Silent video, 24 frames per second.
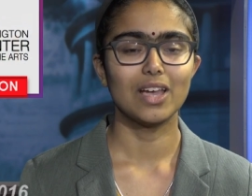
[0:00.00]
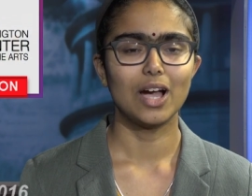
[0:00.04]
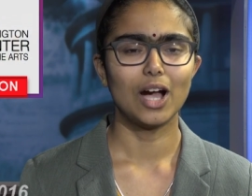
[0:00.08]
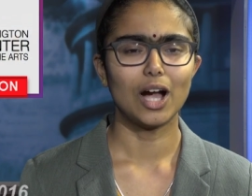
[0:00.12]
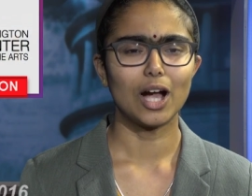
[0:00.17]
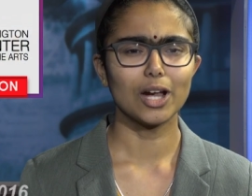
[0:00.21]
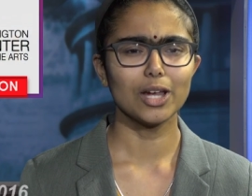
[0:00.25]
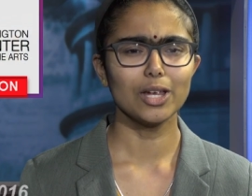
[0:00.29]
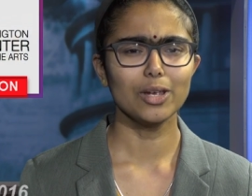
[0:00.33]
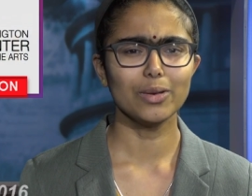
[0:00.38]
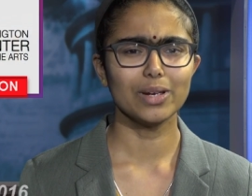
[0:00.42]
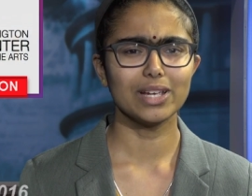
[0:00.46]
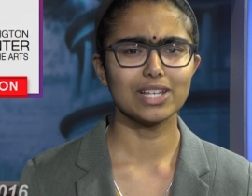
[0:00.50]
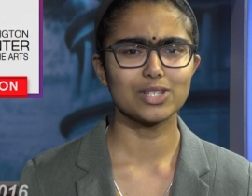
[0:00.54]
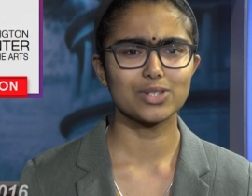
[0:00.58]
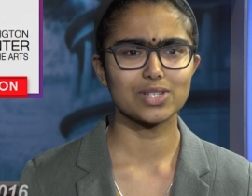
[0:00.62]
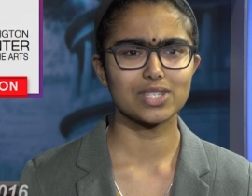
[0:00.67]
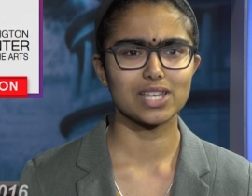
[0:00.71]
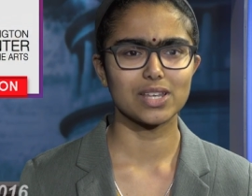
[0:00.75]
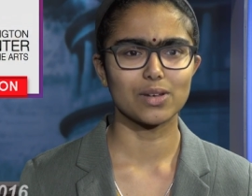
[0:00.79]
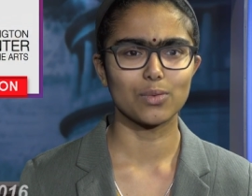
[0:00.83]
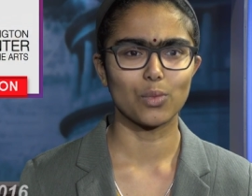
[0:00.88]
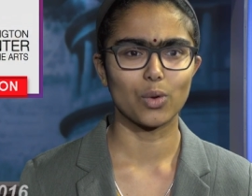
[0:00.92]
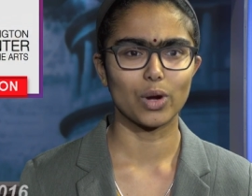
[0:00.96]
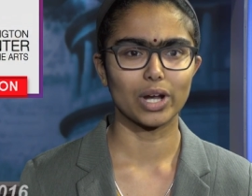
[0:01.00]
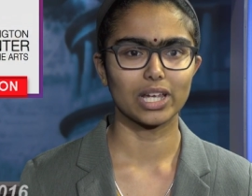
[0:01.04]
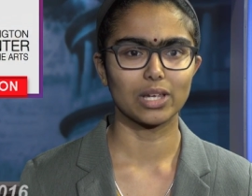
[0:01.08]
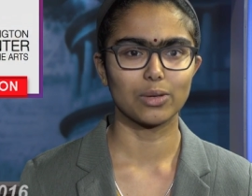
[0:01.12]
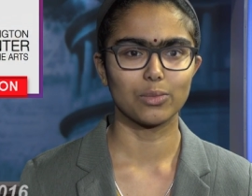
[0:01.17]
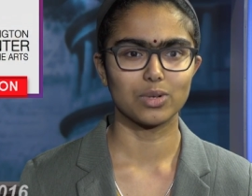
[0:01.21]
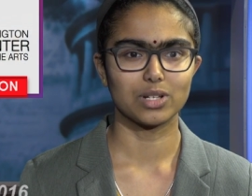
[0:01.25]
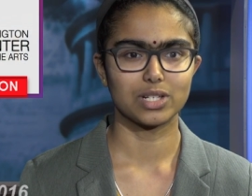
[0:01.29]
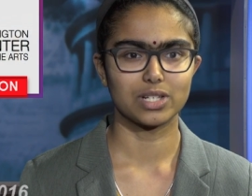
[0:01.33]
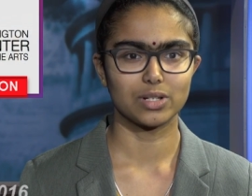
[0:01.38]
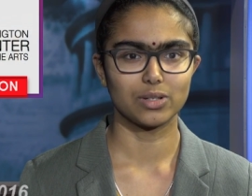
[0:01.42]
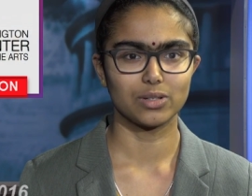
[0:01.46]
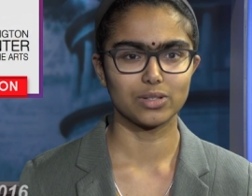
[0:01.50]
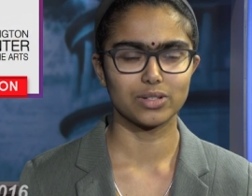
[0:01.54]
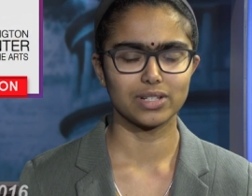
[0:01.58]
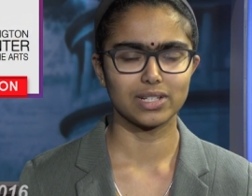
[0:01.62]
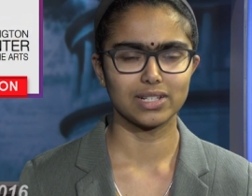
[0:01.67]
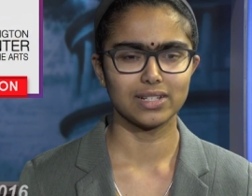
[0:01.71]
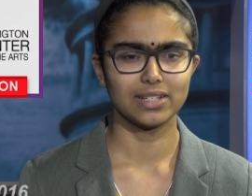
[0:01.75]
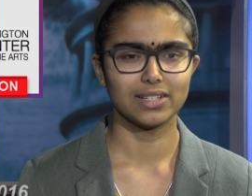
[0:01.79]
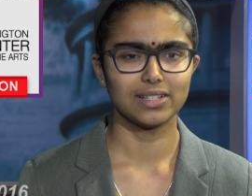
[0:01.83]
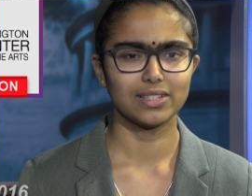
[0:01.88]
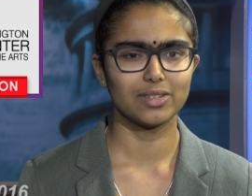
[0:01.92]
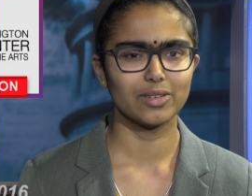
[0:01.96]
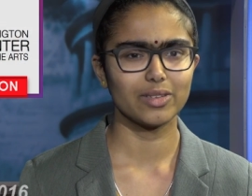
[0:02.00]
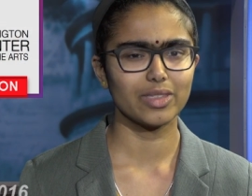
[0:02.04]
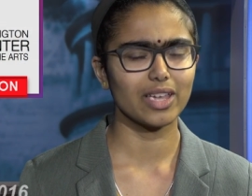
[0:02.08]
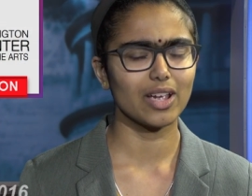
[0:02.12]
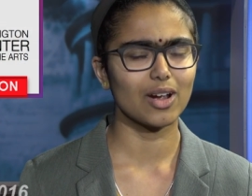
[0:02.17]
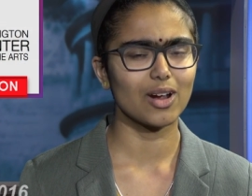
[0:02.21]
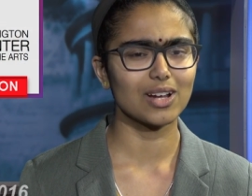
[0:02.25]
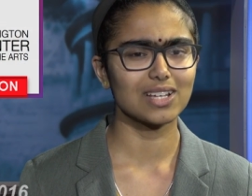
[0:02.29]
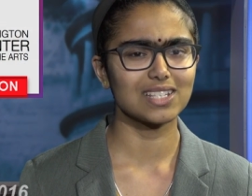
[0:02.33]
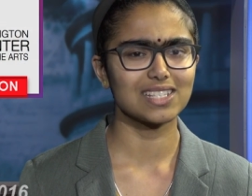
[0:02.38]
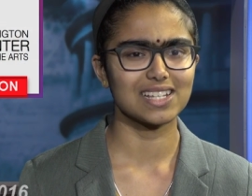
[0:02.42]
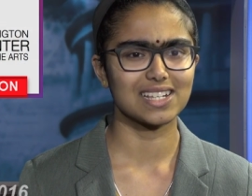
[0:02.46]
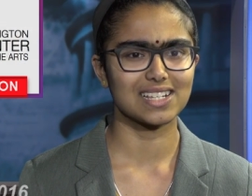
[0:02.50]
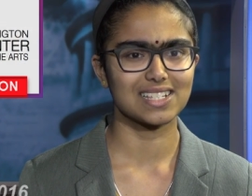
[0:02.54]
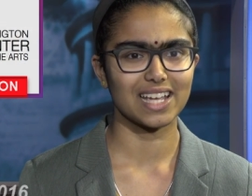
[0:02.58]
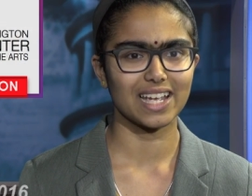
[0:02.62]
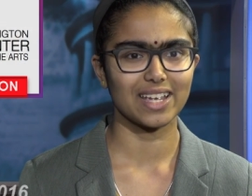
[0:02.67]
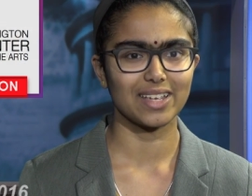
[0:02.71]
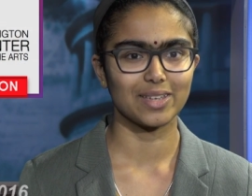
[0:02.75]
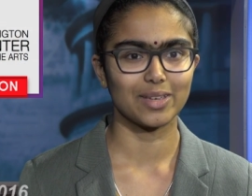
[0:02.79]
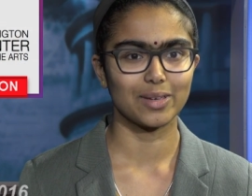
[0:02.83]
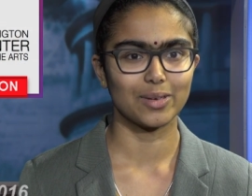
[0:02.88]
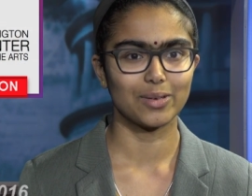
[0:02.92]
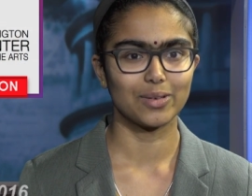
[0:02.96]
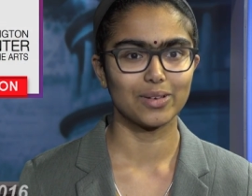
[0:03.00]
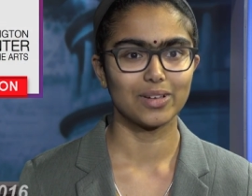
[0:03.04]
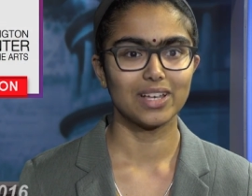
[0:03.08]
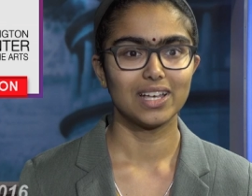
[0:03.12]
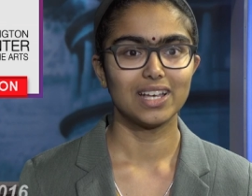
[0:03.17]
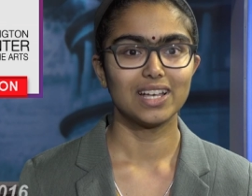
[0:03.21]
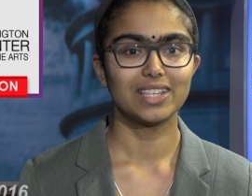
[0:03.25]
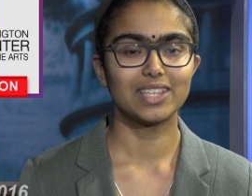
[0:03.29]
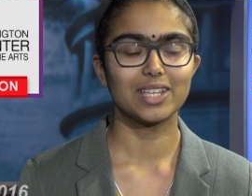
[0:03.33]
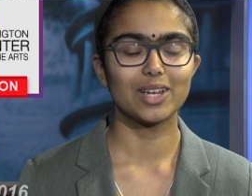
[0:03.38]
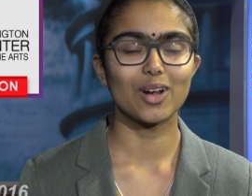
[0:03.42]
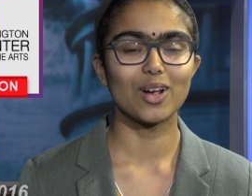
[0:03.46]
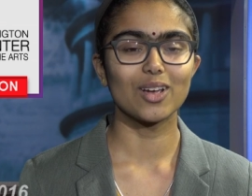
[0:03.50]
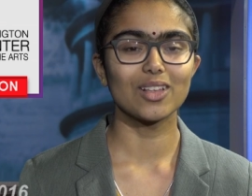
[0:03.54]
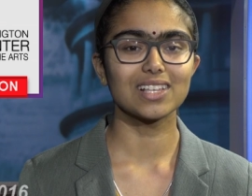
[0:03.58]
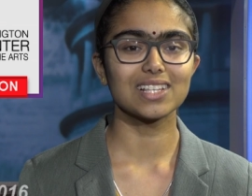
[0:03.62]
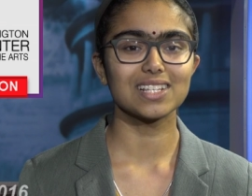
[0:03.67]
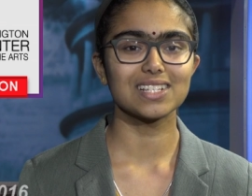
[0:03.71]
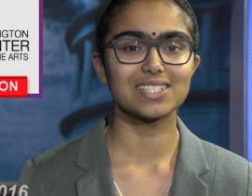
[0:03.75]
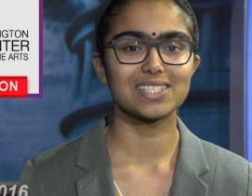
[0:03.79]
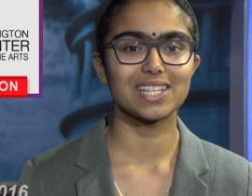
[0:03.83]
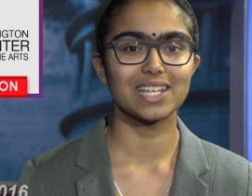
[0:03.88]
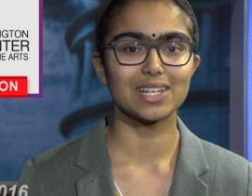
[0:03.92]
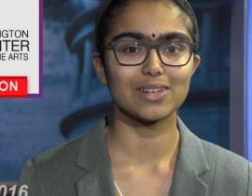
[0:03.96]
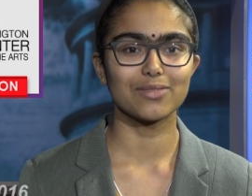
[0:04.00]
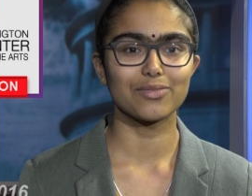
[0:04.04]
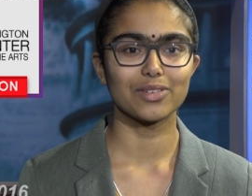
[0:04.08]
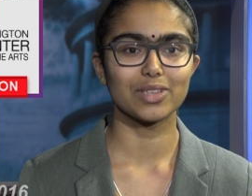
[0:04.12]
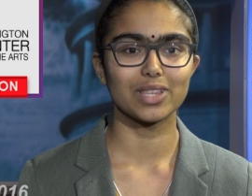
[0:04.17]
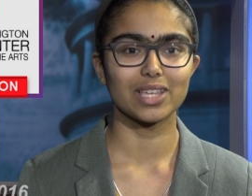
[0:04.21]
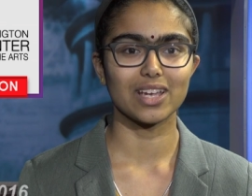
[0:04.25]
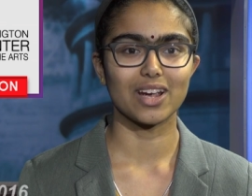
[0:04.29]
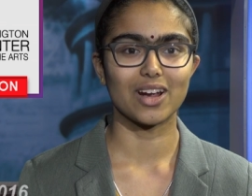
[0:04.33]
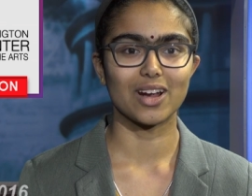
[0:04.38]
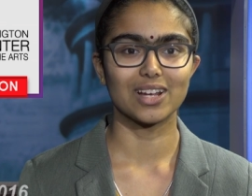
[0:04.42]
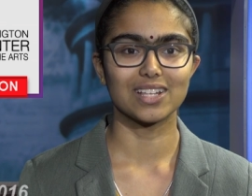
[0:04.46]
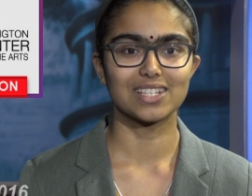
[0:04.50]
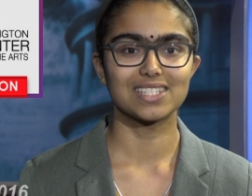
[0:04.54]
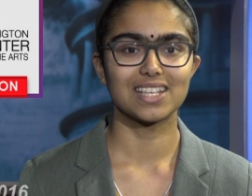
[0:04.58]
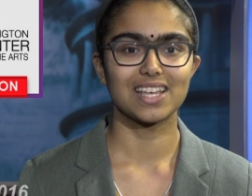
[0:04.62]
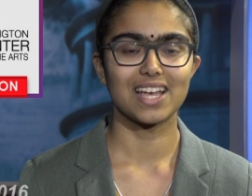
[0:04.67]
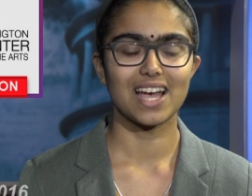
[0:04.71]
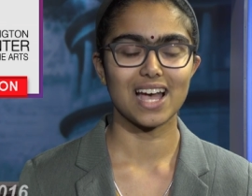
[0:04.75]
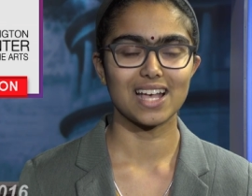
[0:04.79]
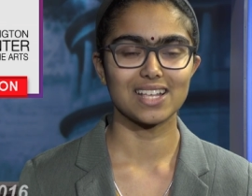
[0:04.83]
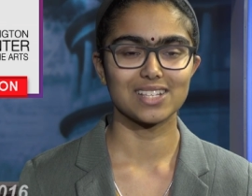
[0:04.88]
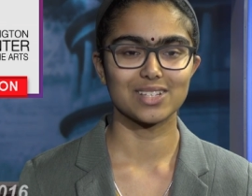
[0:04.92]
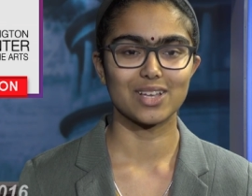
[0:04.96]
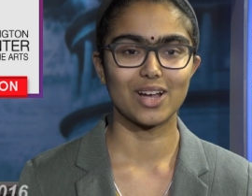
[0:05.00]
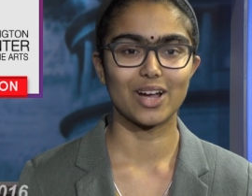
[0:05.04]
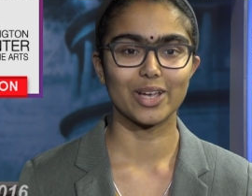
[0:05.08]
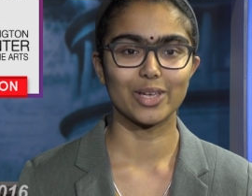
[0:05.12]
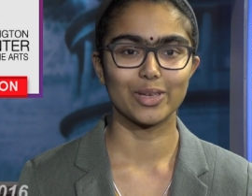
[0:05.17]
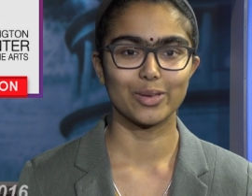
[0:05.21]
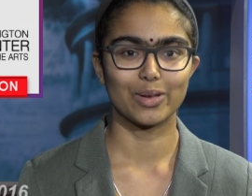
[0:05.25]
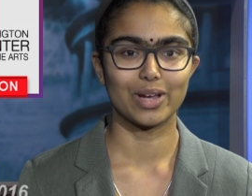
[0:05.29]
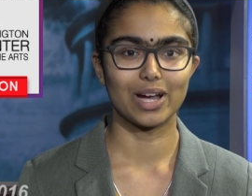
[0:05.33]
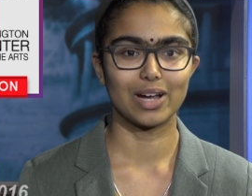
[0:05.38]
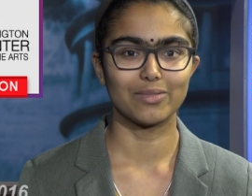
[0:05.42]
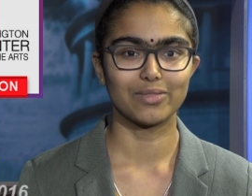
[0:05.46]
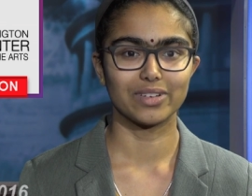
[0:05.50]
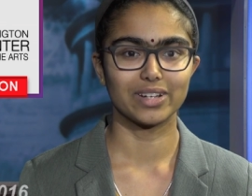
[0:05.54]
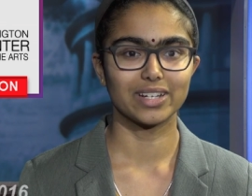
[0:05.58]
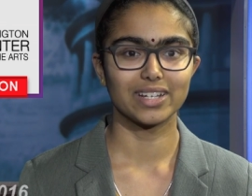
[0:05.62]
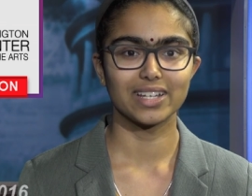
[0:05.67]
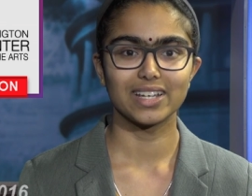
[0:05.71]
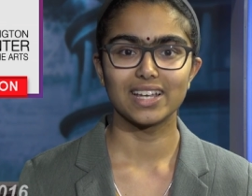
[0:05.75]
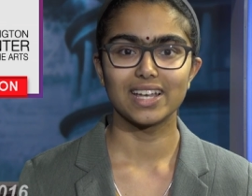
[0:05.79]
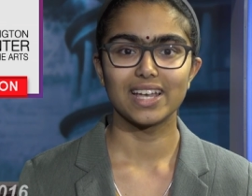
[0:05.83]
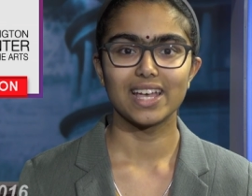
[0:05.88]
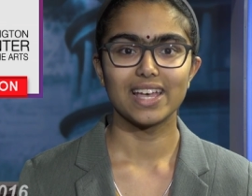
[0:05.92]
Are you interested in working with children? Do the arts excite you? The Arlington Center for the Arts has got you covered.